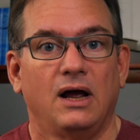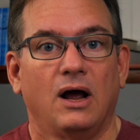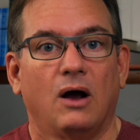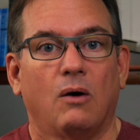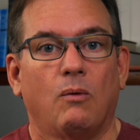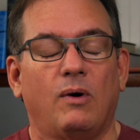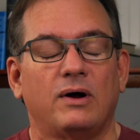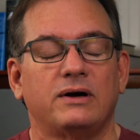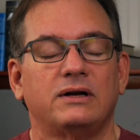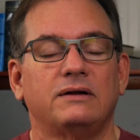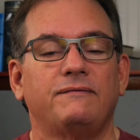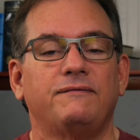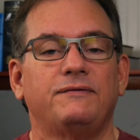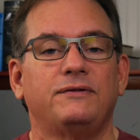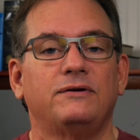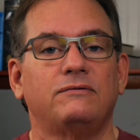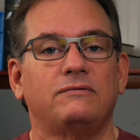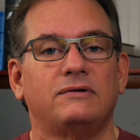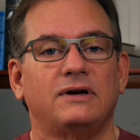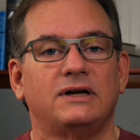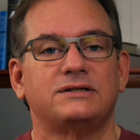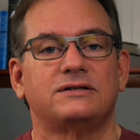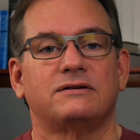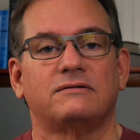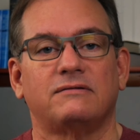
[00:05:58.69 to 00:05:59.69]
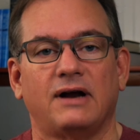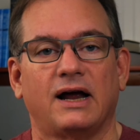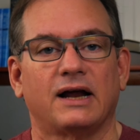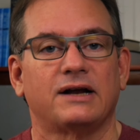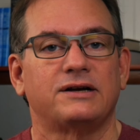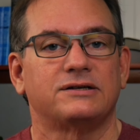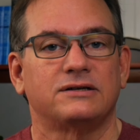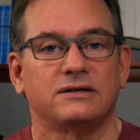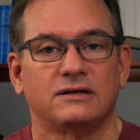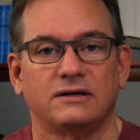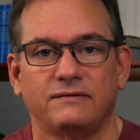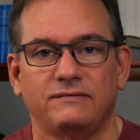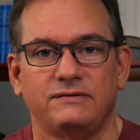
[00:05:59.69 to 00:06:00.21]
What if the
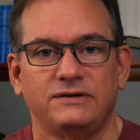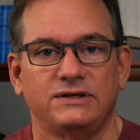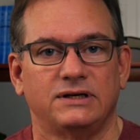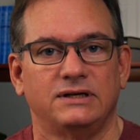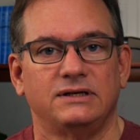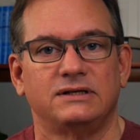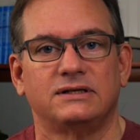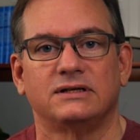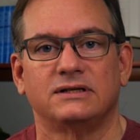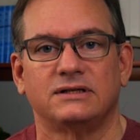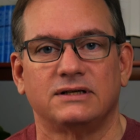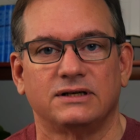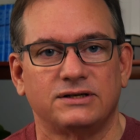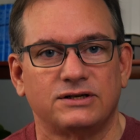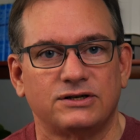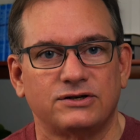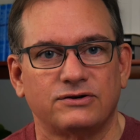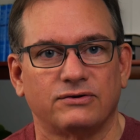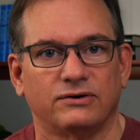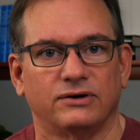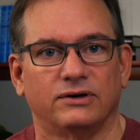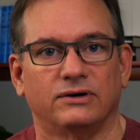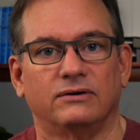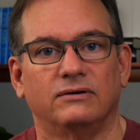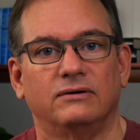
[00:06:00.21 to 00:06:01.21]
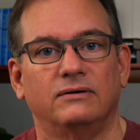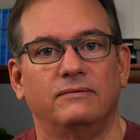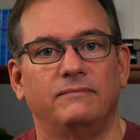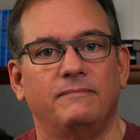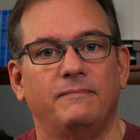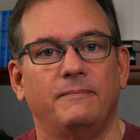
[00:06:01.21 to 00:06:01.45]
resurrection of Jesus is true?